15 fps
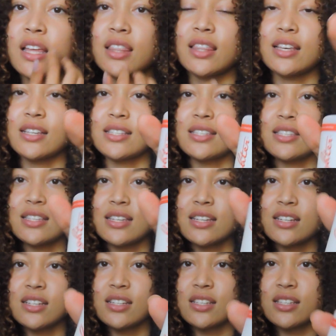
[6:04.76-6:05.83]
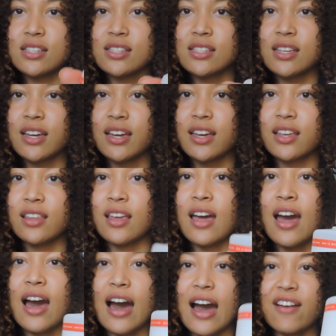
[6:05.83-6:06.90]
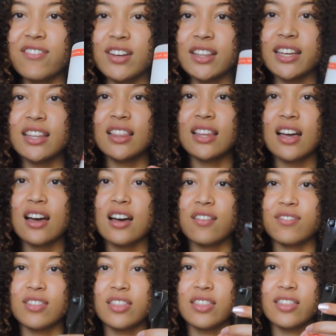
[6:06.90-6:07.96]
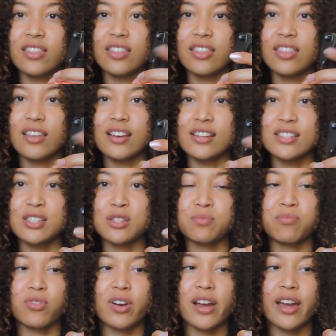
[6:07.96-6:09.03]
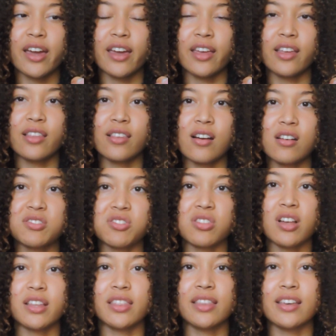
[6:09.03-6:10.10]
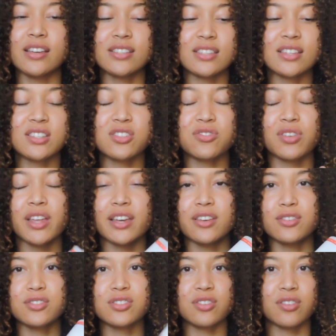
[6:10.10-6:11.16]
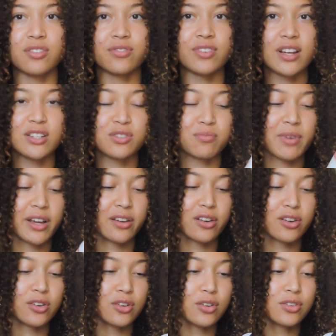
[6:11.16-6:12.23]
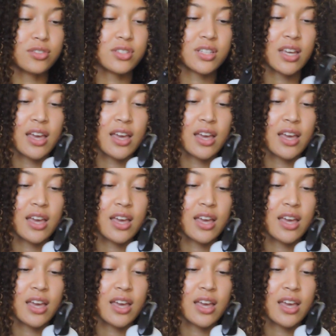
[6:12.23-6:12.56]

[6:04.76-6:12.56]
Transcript: This is it. I really love the spray nozzle on this. This is what I use to refresh my curls.